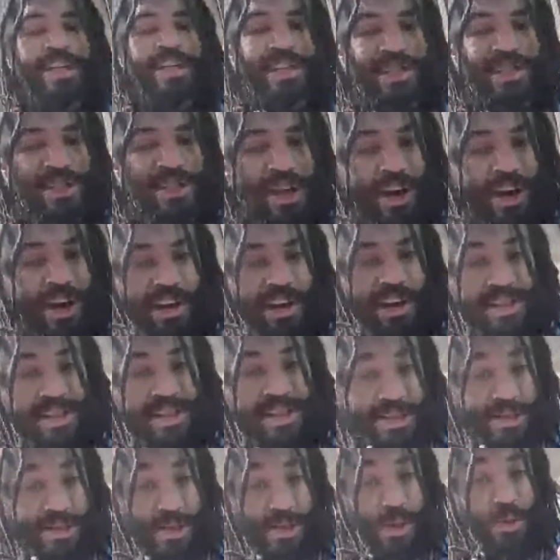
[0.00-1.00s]
and the
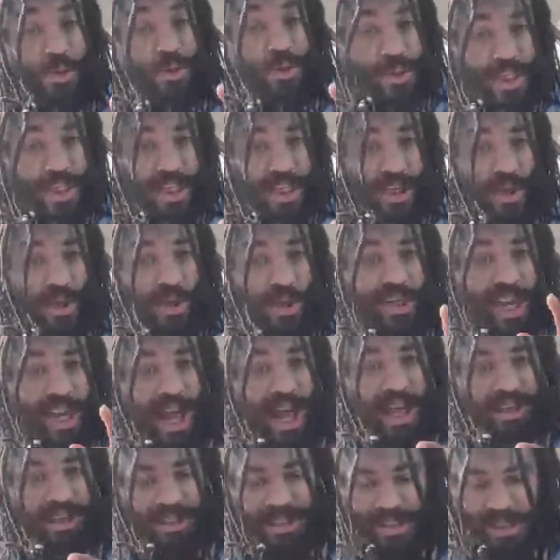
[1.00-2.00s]
stars, using your
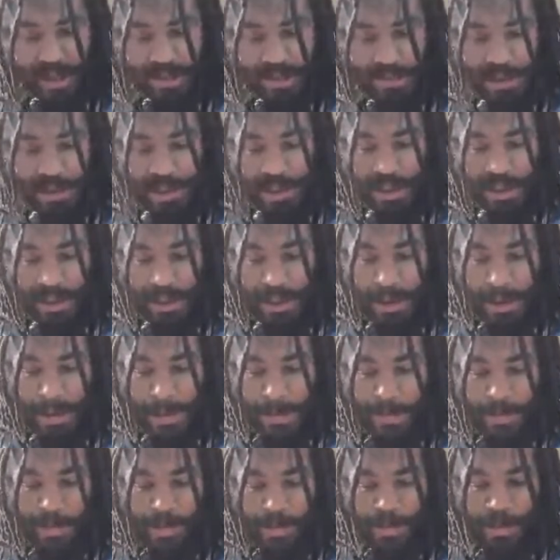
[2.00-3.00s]
knowledge of it
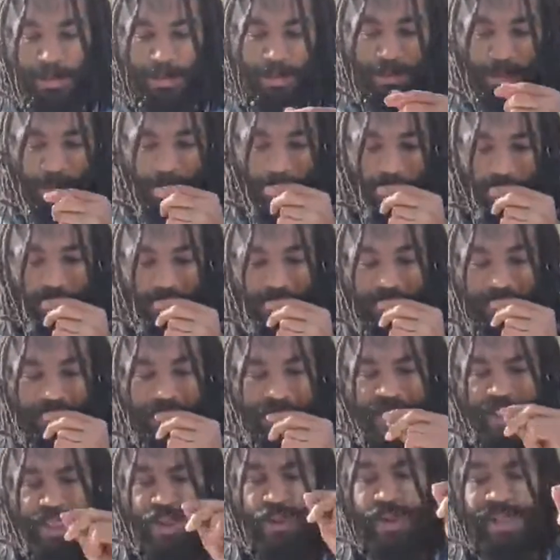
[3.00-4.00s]

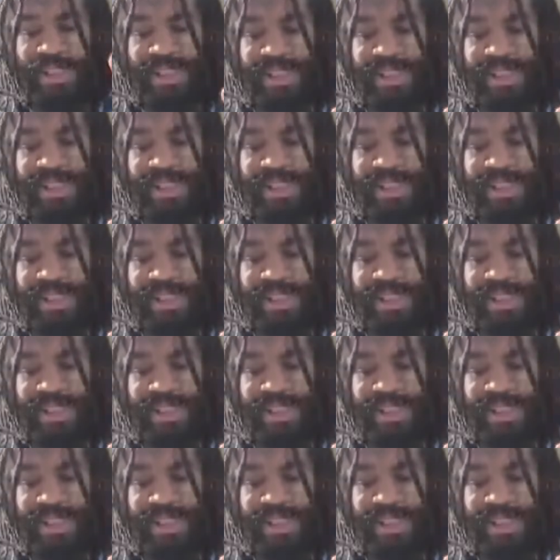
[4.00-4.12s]
to